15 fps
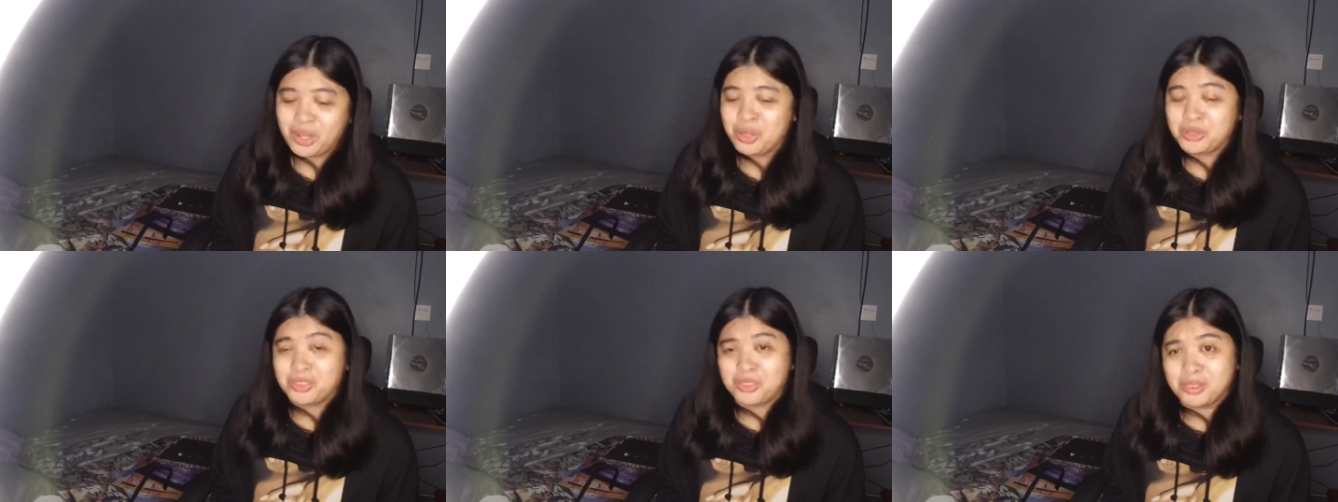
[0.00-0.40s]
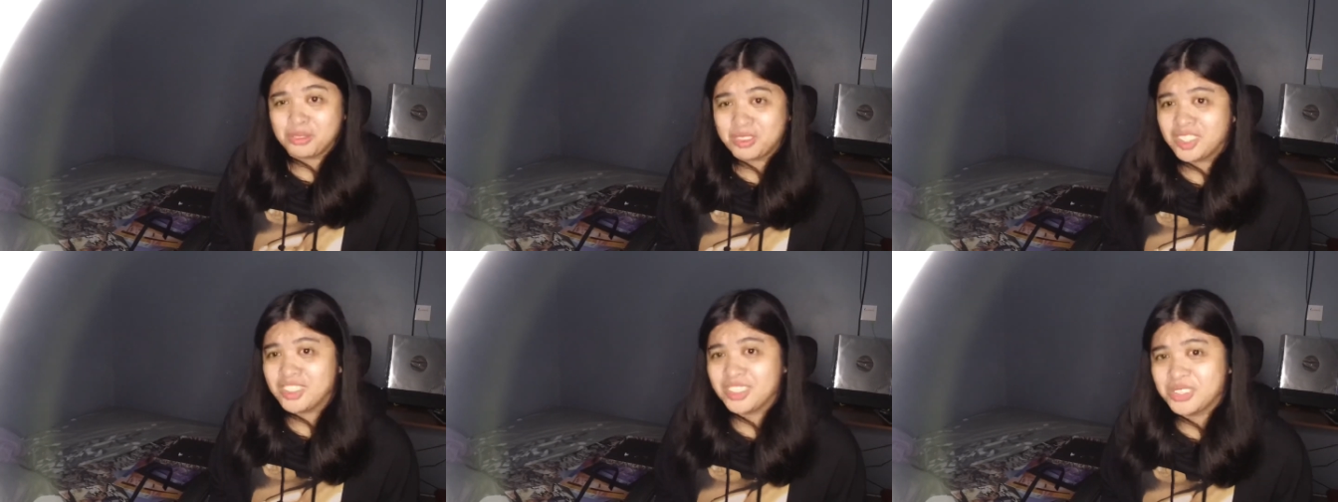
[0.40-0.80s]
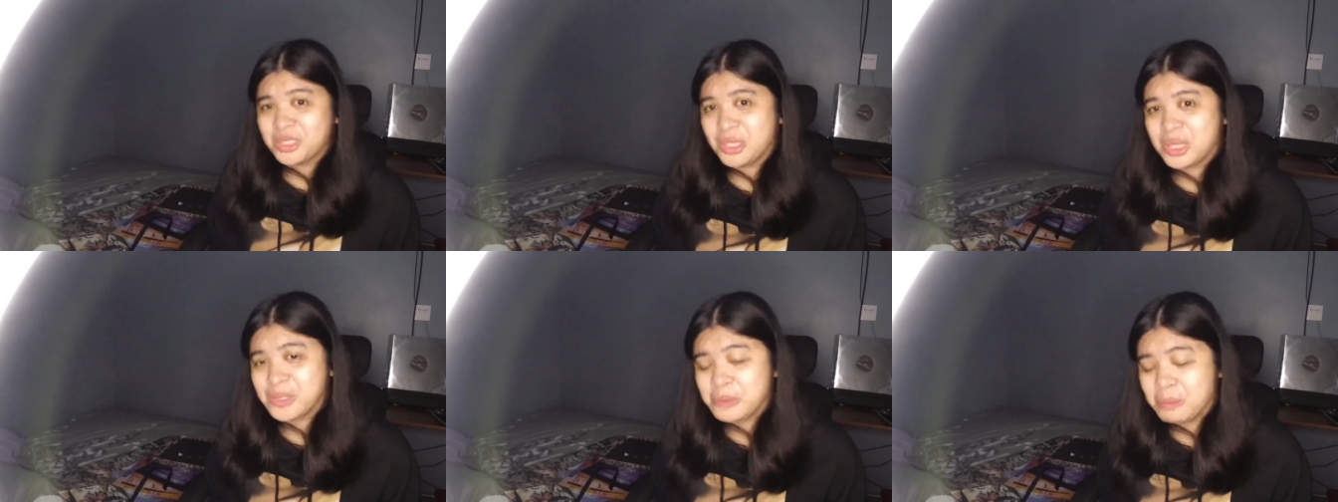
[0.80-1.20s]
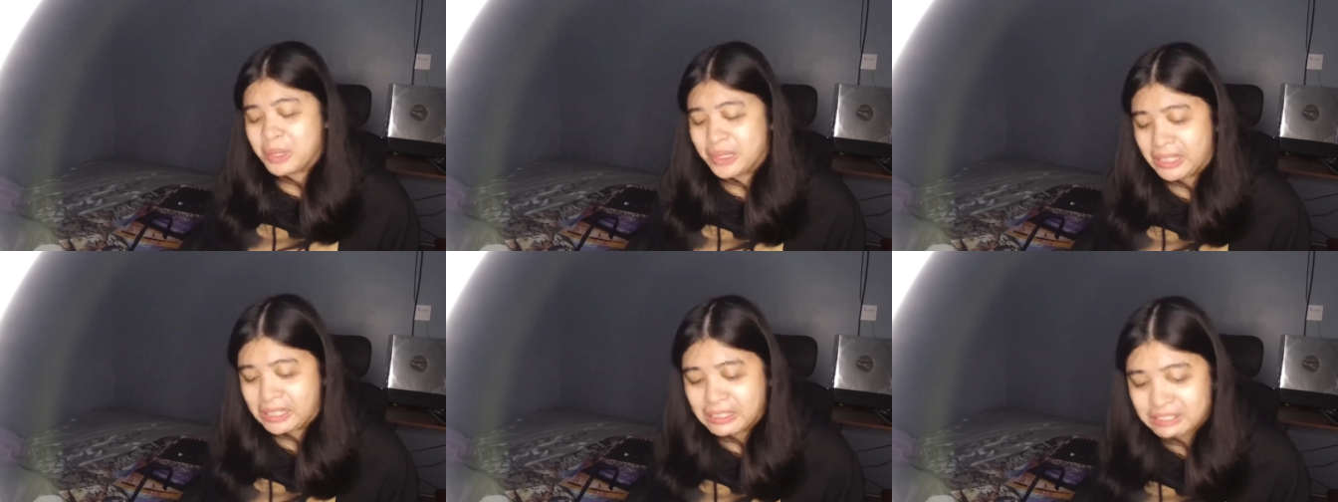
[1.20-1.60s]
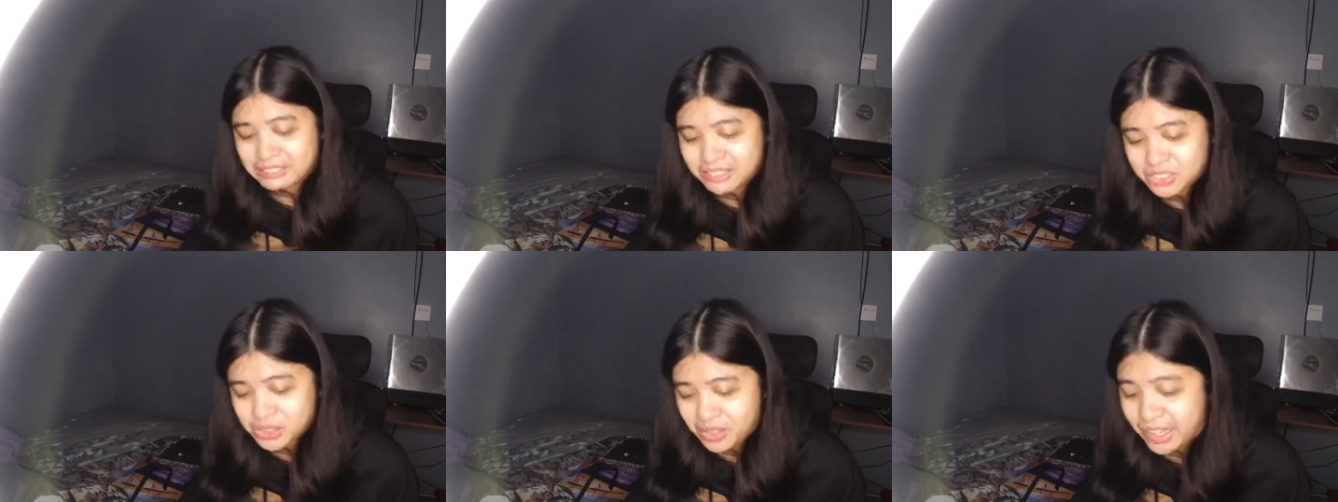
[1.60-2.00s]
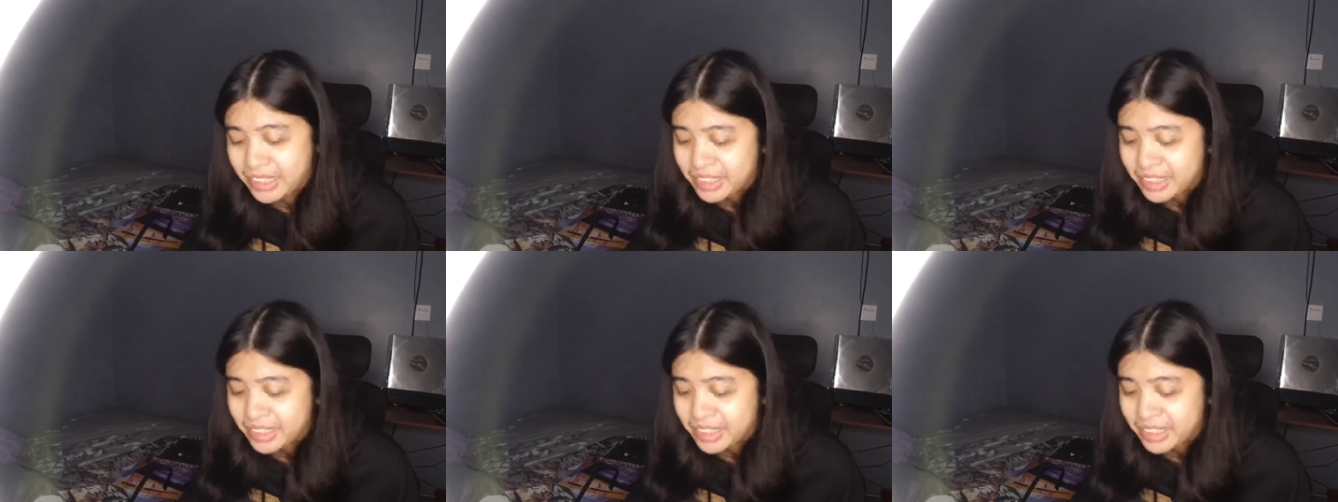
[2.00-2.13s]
If you wanted to listen it